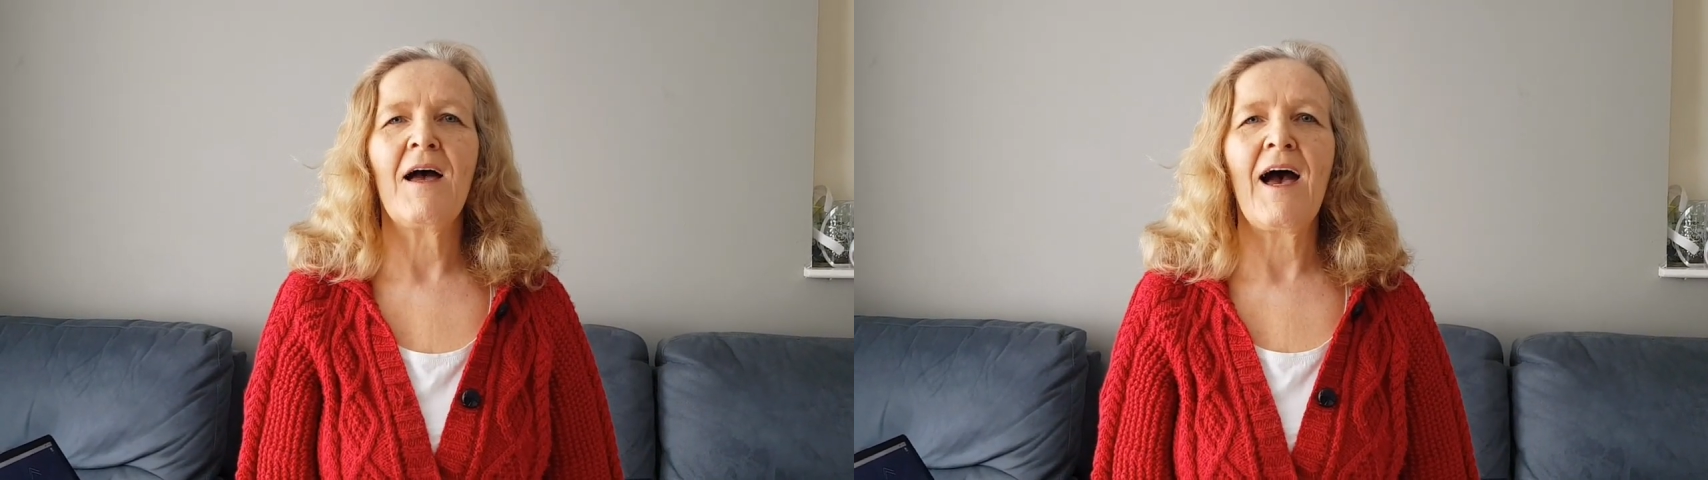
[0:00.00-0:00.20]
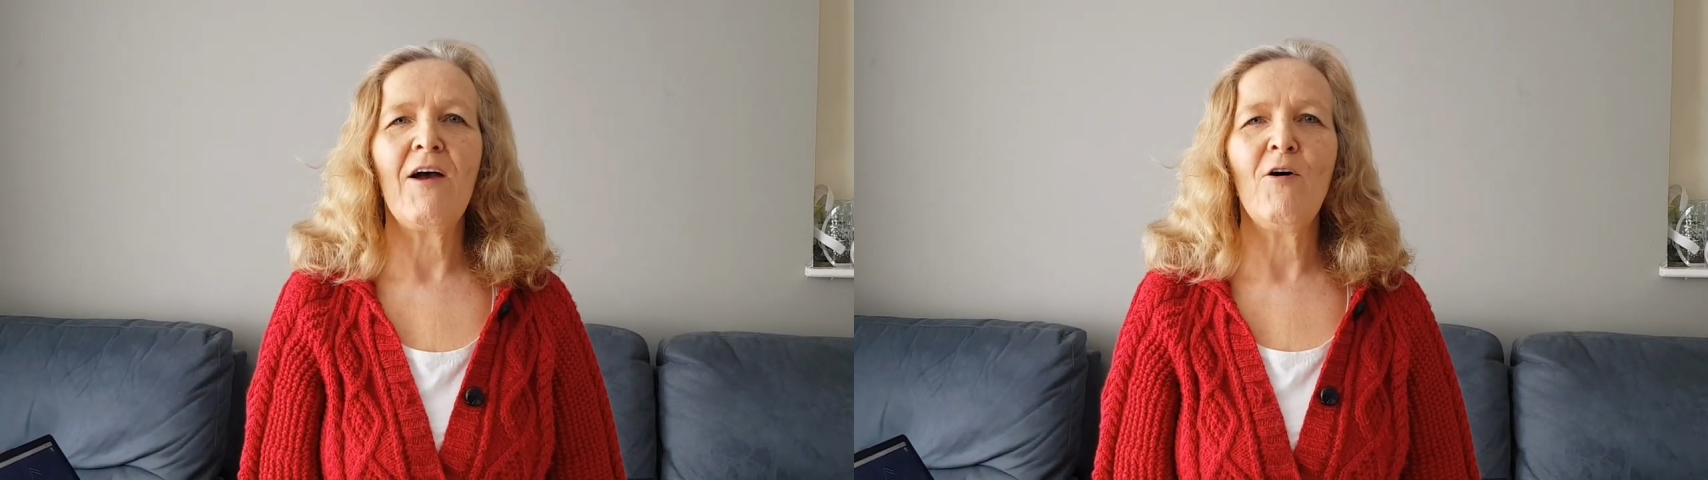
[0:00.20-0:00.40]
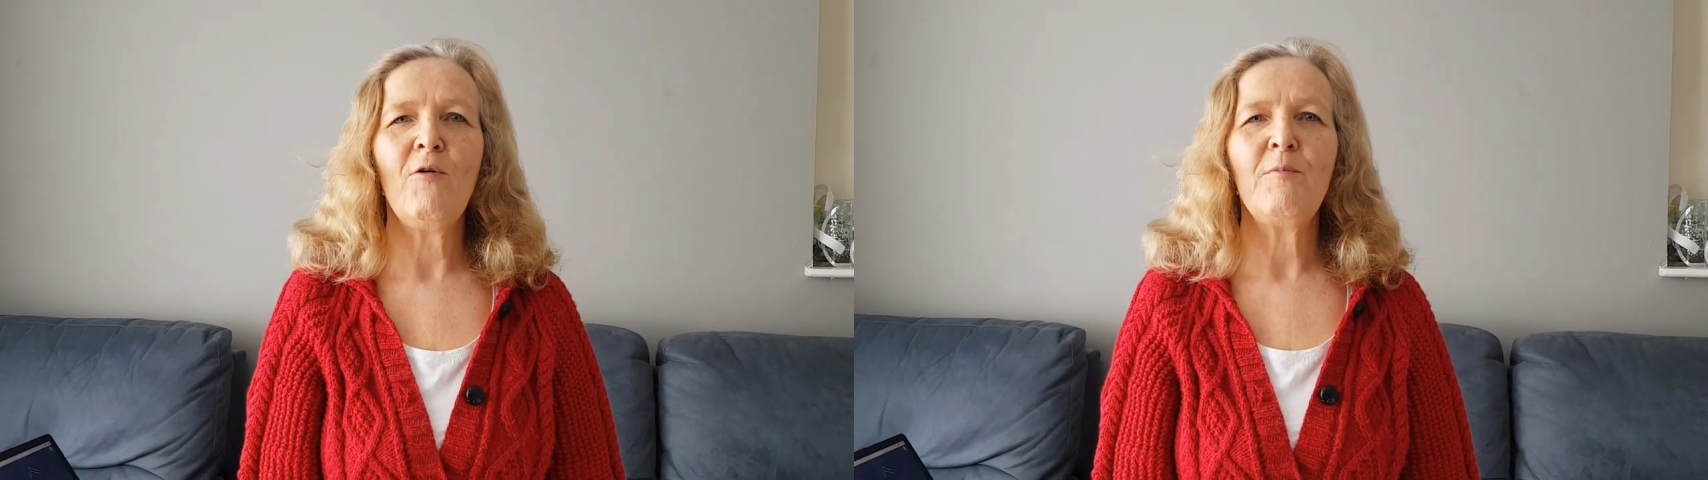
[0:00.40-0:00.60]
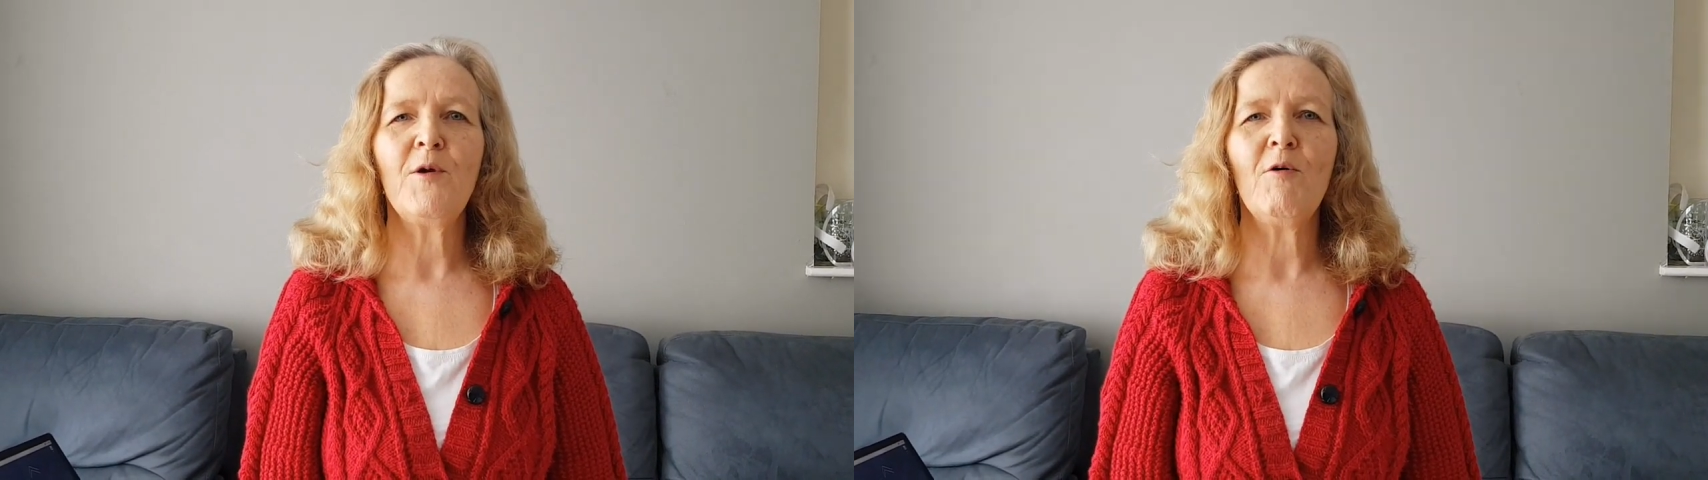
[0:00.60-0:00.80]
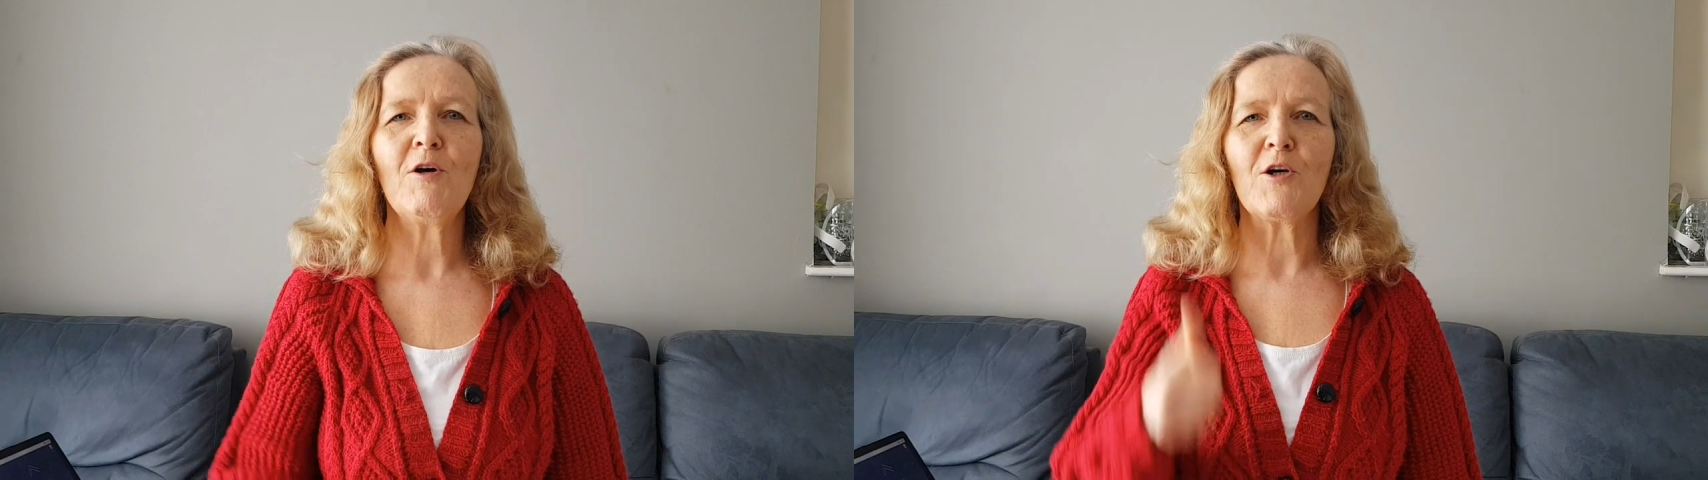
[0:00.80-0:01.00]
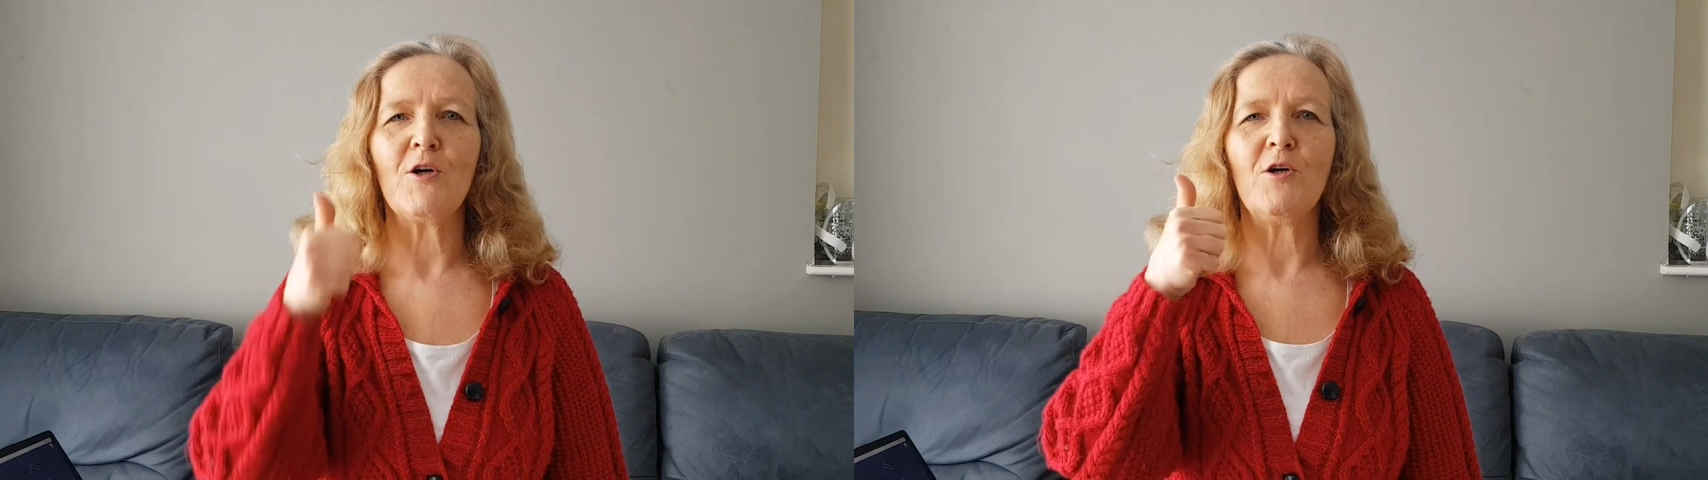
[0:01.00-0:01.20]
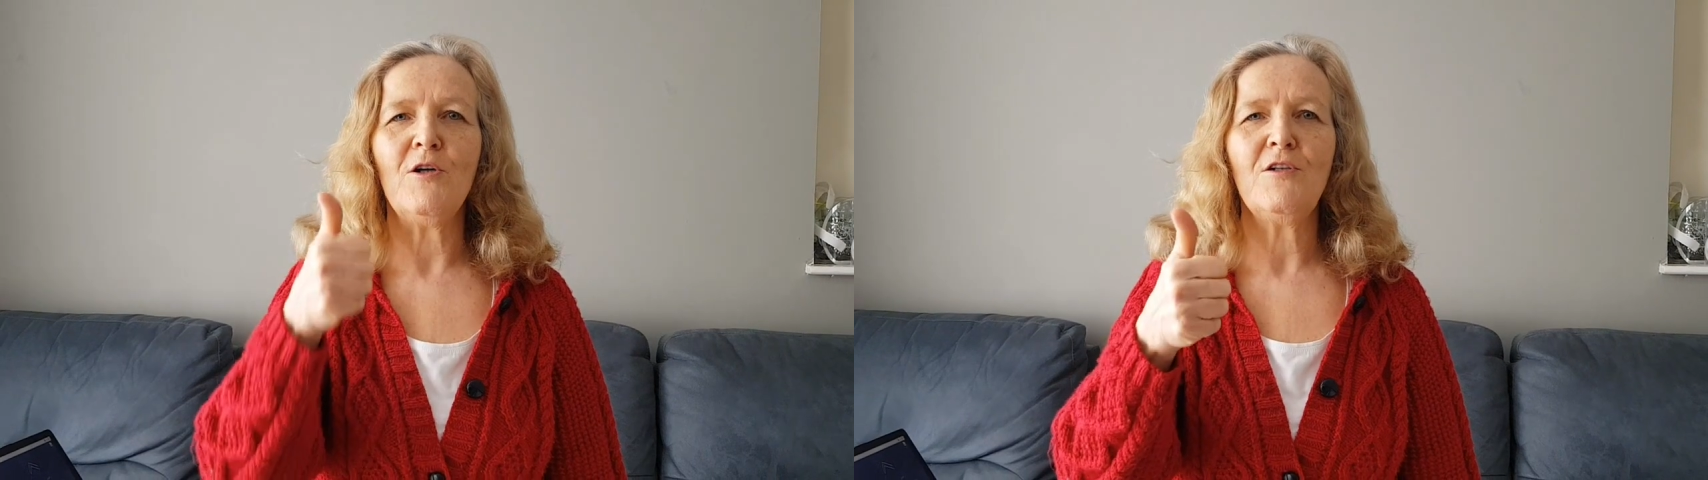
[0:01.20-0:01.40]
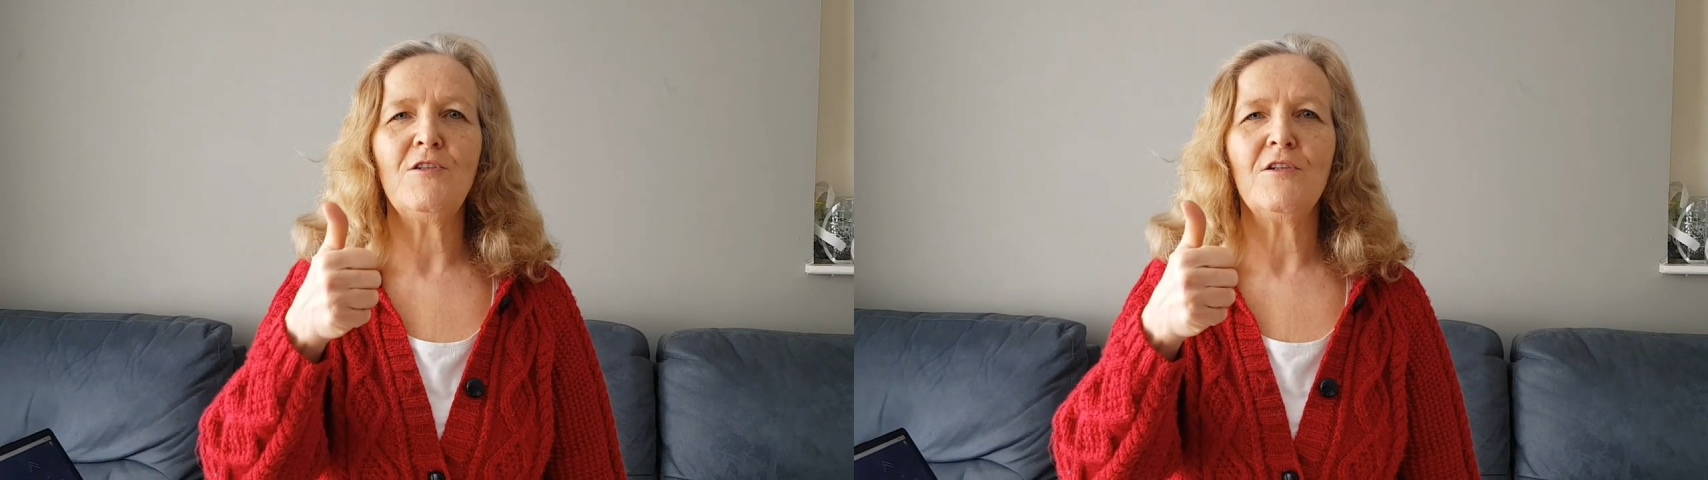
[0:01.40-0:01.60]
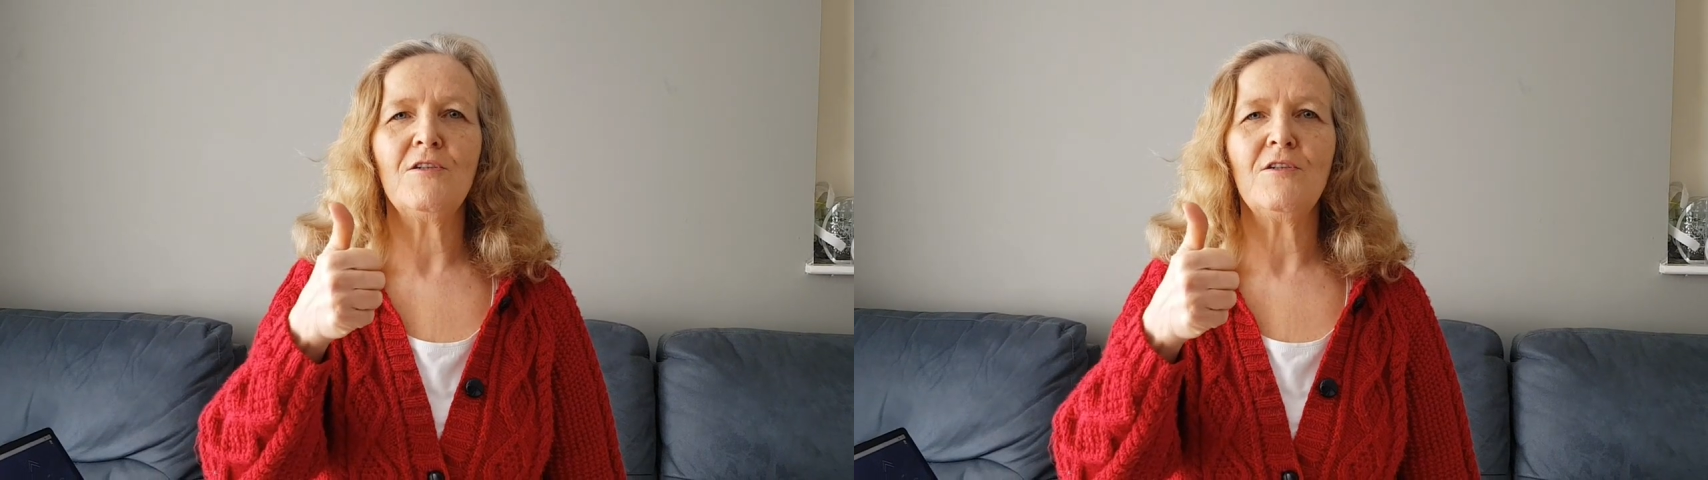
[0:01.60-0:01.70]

I hope you are good